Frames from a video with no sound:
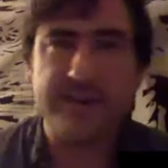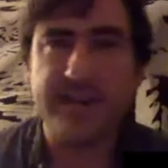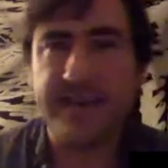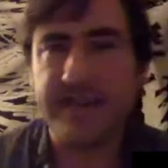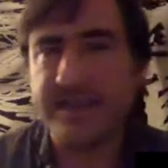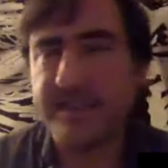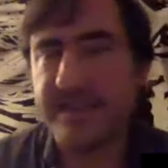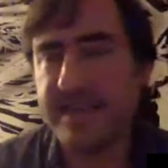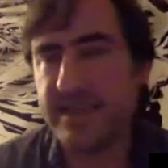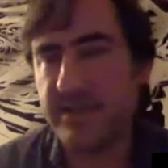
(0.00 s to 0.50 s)

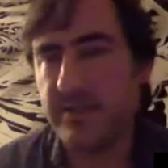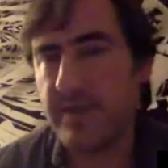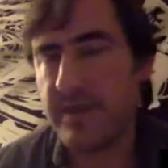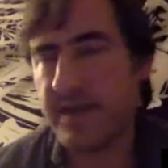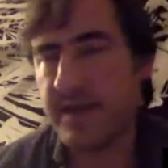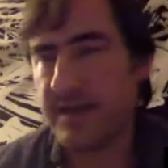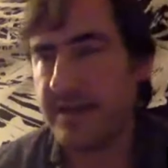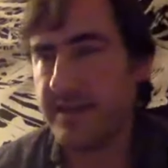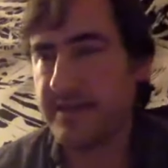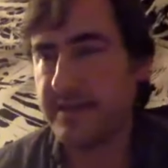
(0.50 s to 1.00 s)
exists
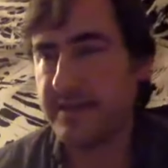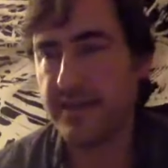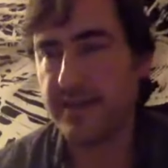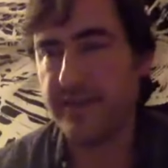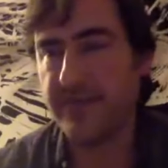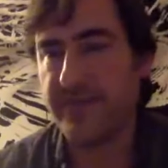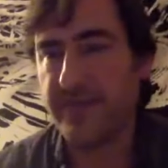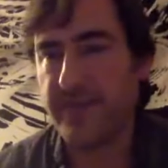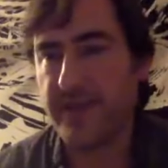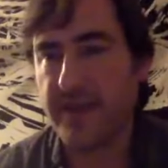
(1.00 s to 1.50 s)
because
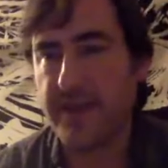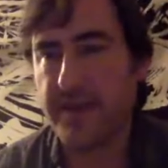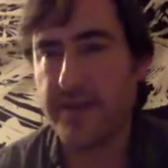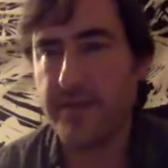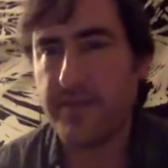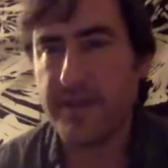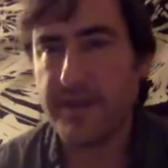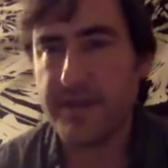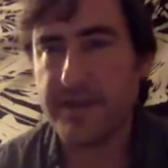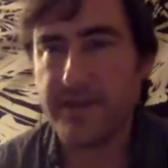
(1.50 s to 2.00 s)
of
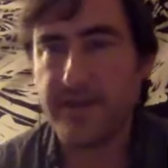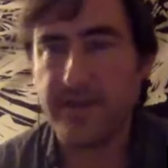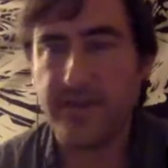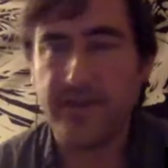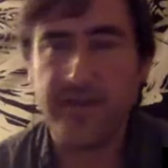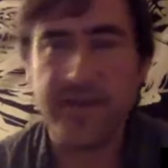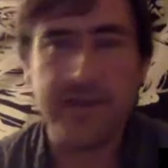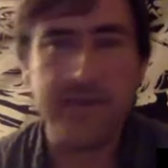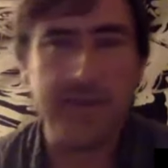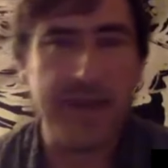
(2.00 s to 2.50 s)
your
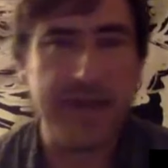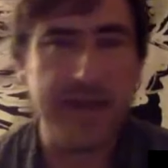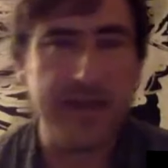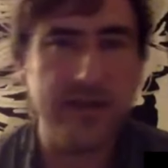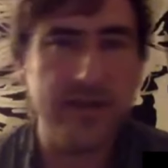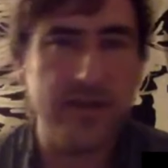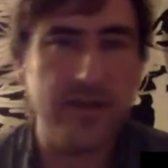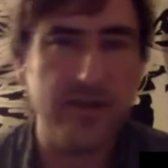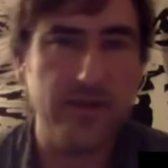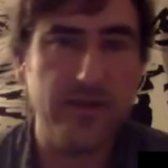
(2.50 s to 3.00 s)
feedback.
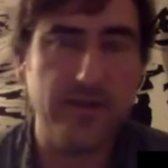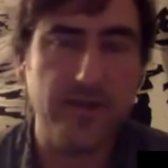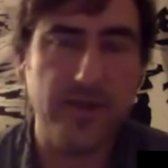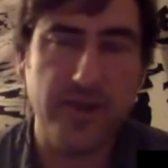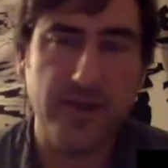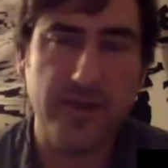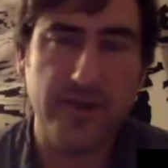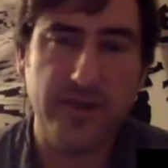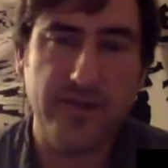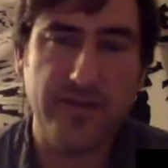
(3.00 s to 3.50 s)
So
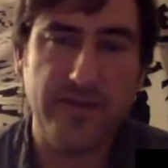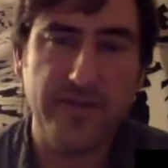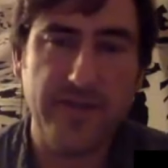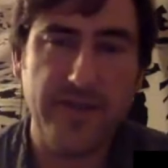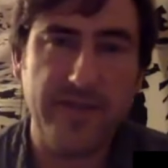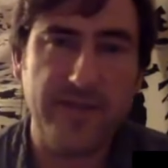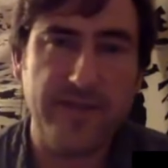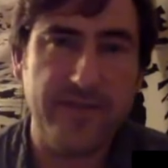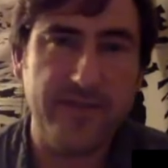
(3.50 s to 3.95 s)
if